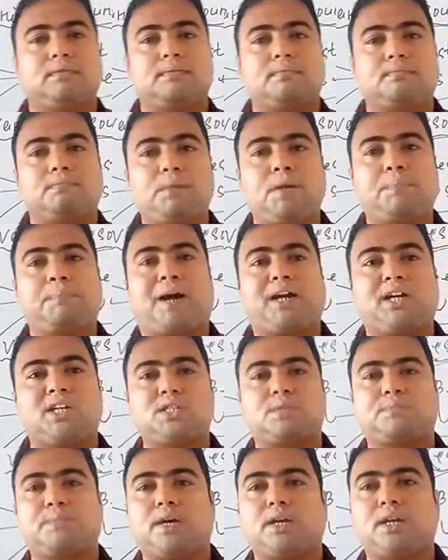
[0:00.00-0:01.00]
be
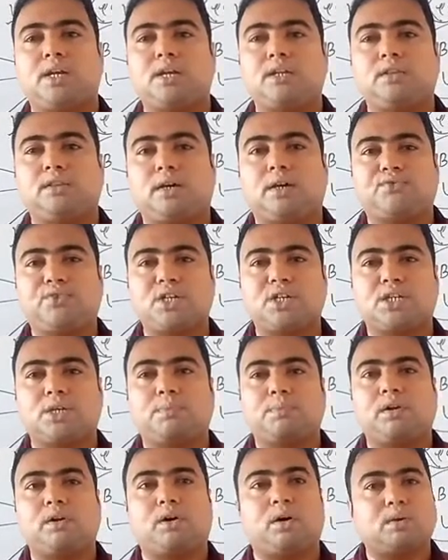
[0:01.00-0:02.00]
participate in the
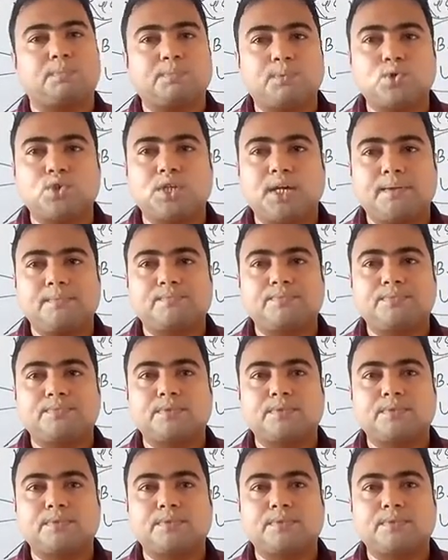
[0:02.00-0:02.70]
festival or puja.